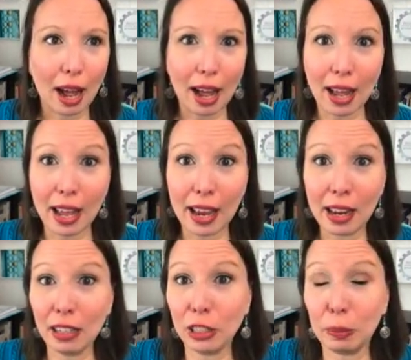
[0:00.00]

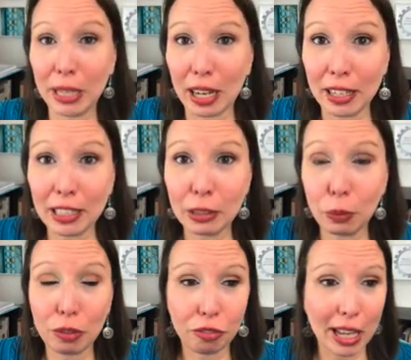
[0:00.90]
I, to be honest,
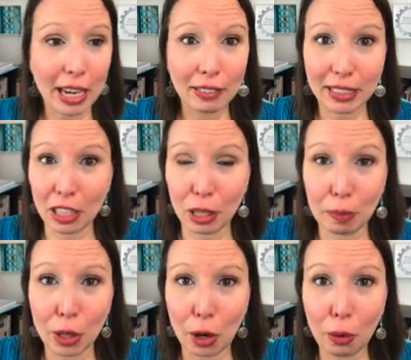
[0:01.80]
will flat out tell
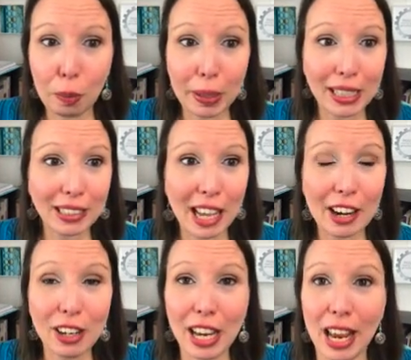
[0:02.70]
them no because I
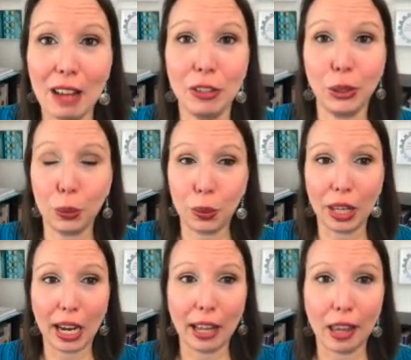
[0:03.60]
already have a tool
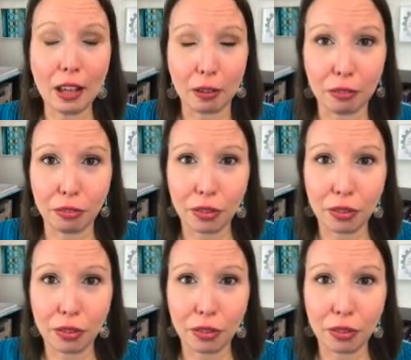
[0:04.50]
that I love.